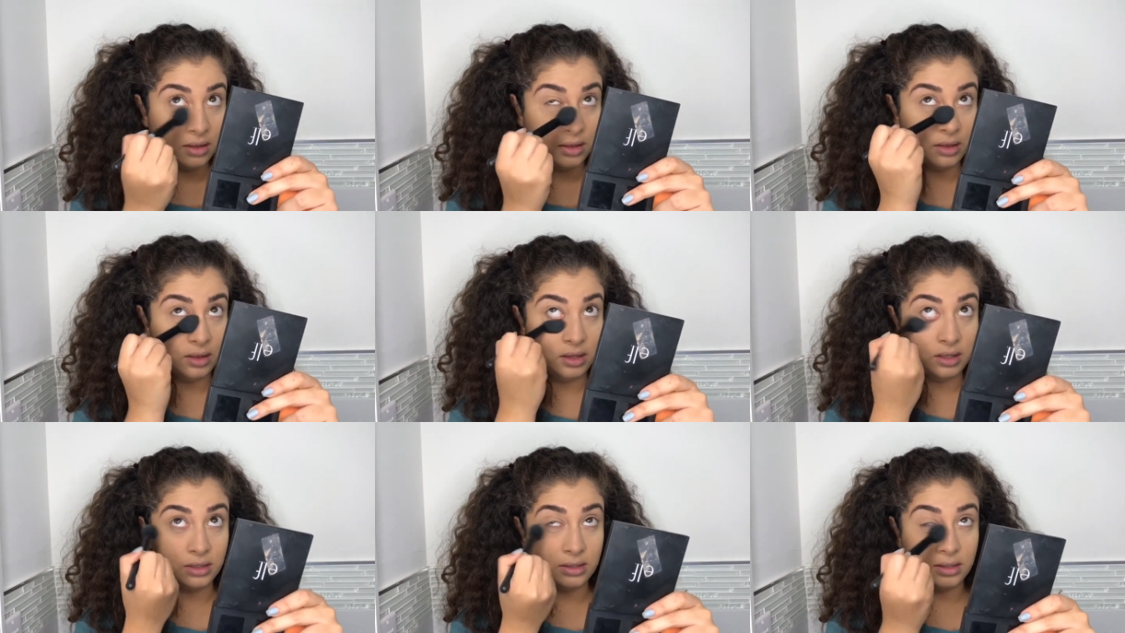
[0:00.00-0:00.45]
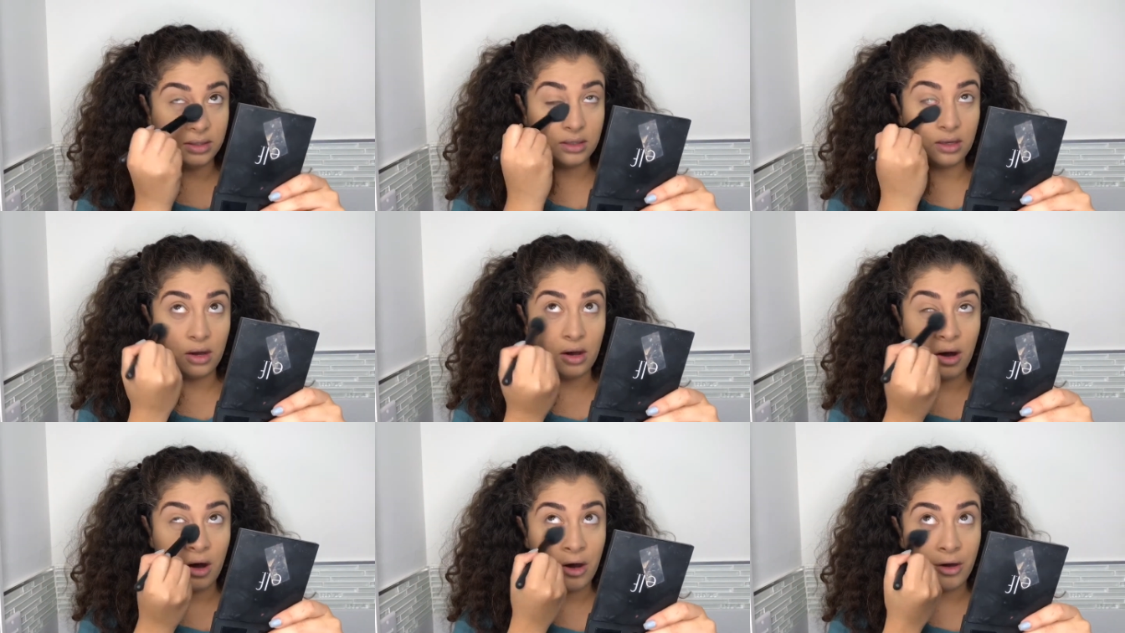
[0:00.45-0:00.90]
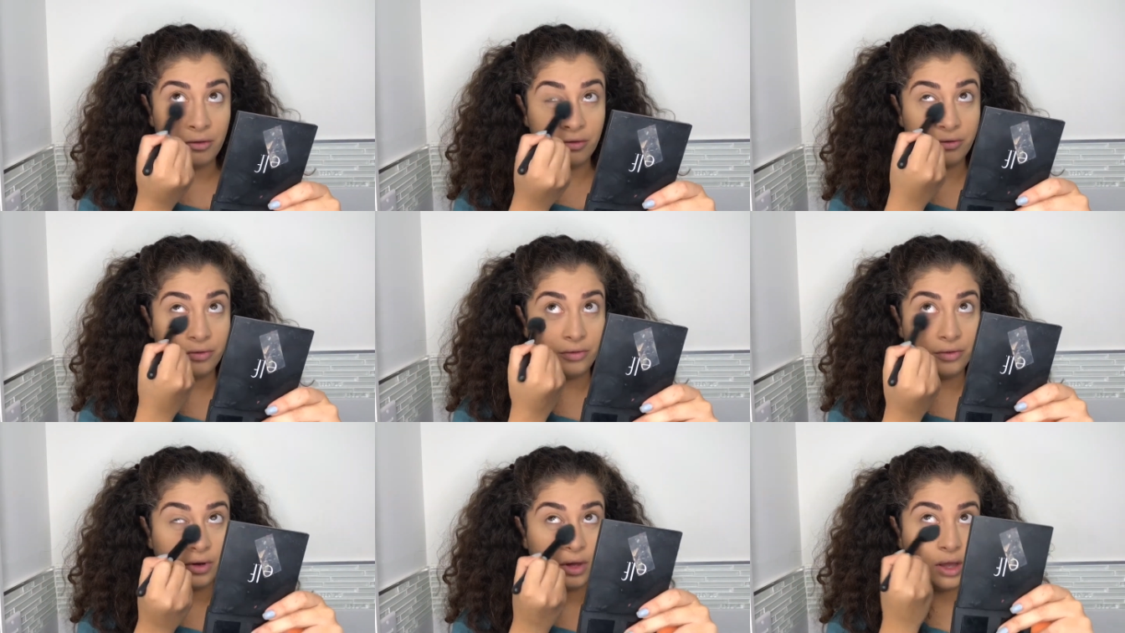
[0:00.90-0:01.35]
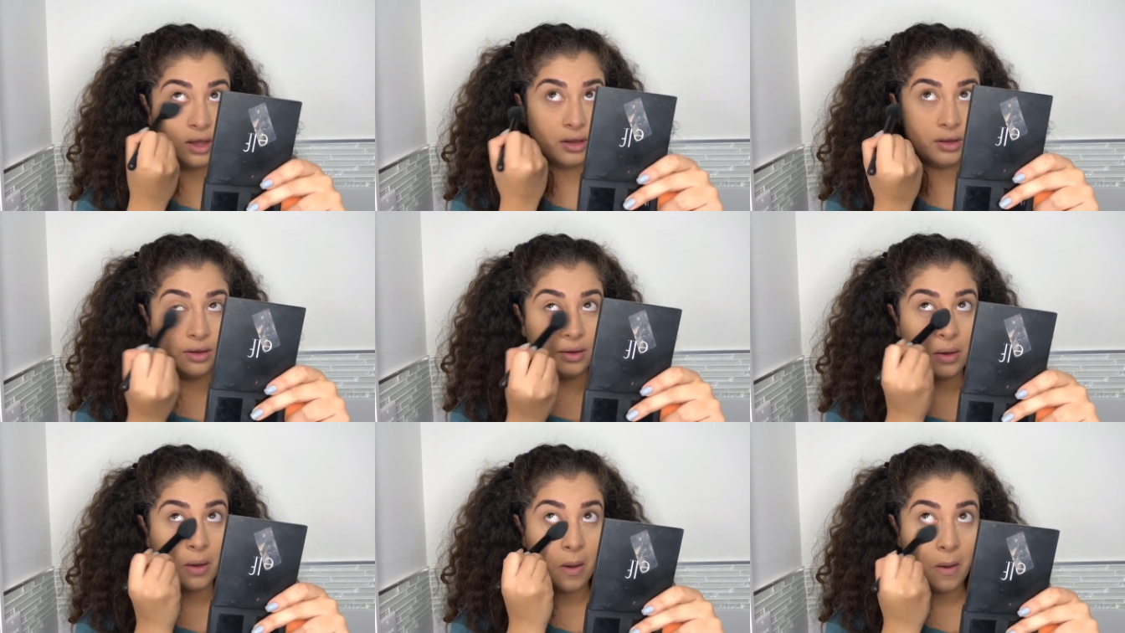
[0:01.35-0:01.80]
this off
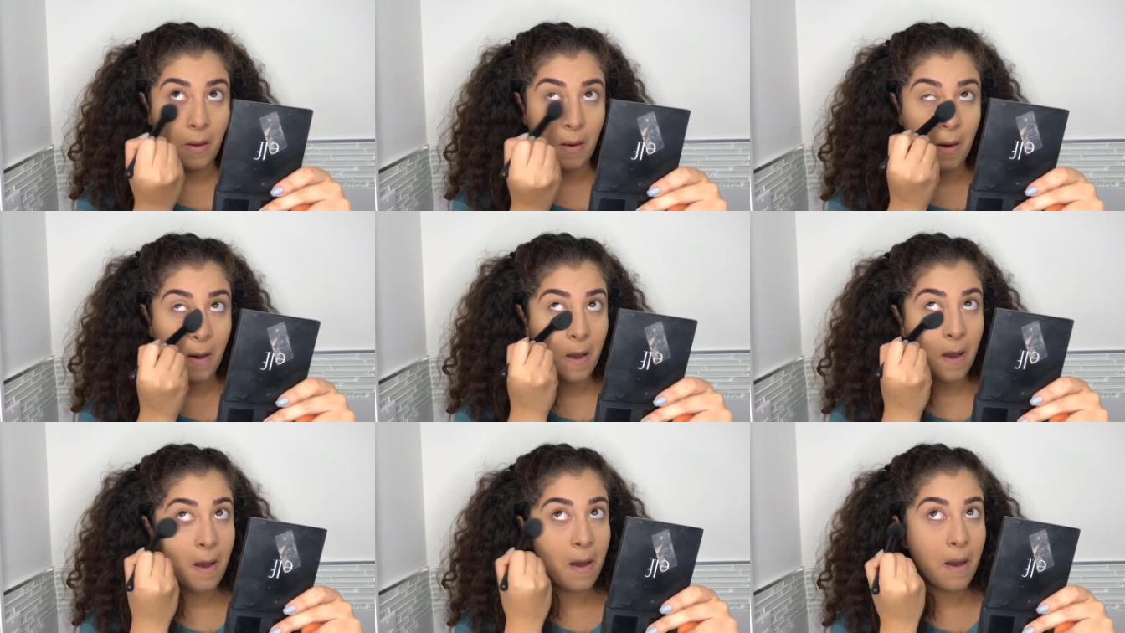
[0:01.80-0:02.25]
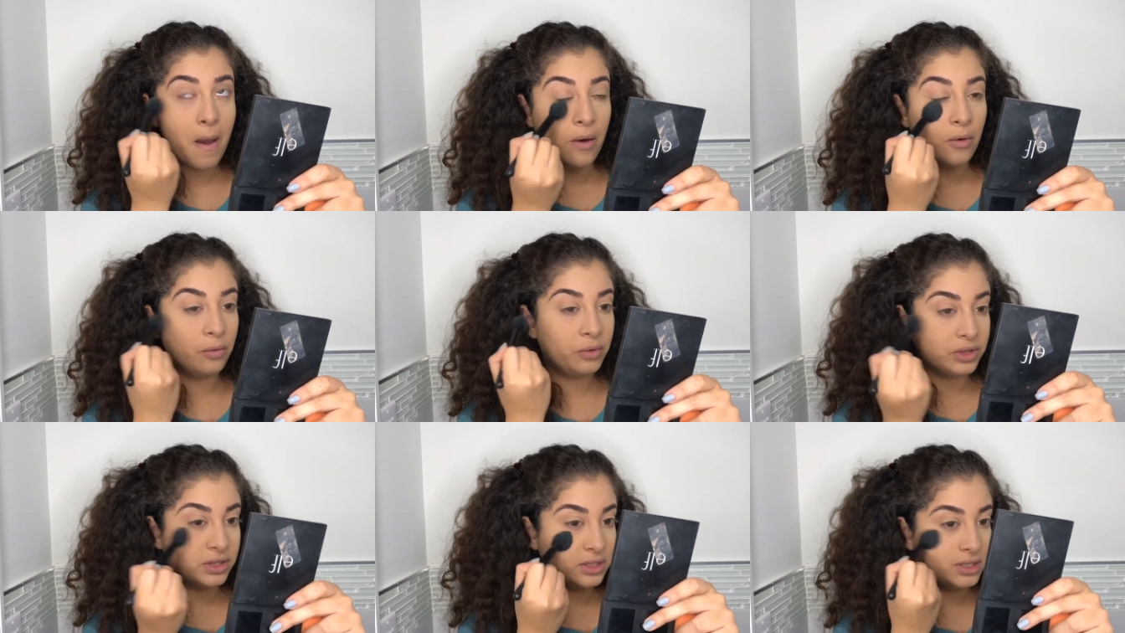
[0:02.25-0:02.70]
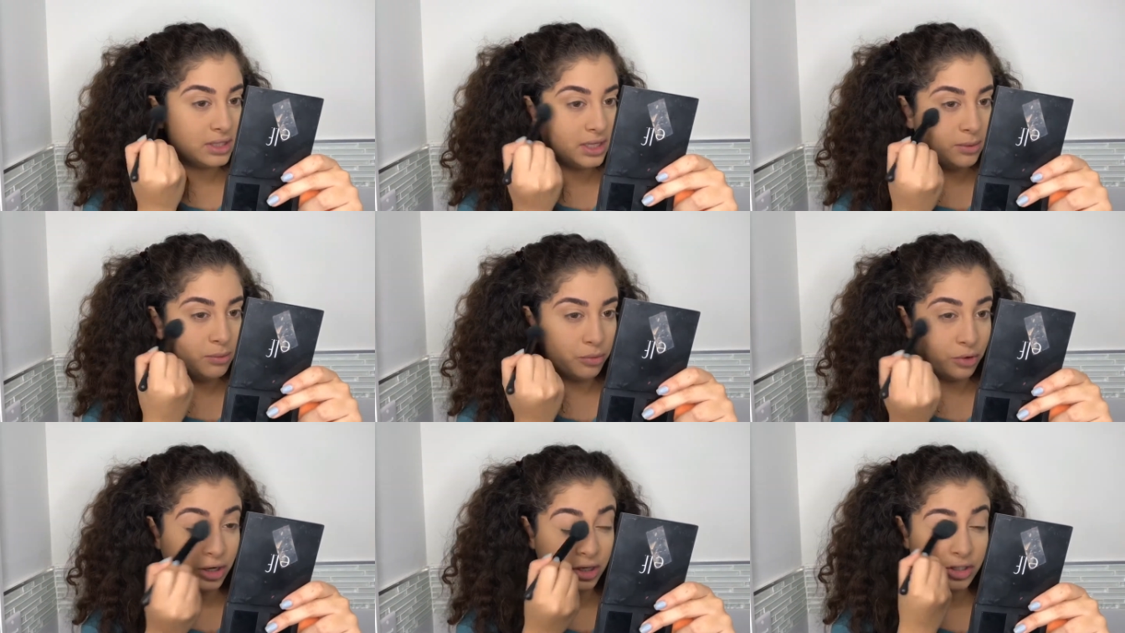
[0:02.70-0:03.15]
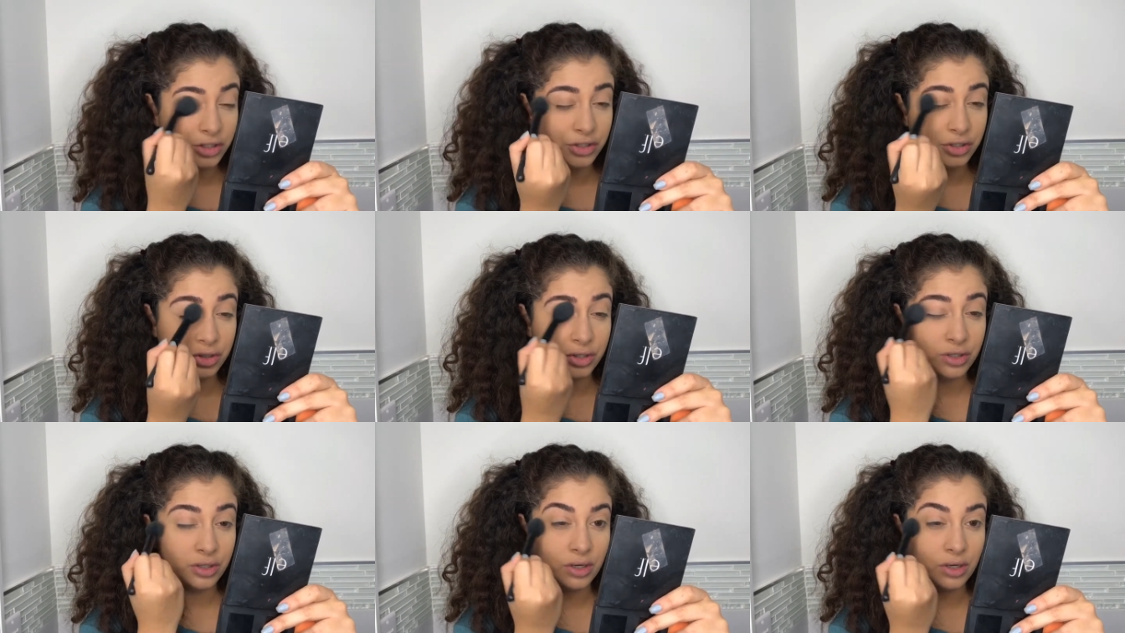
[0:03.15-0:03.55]
with the same brush.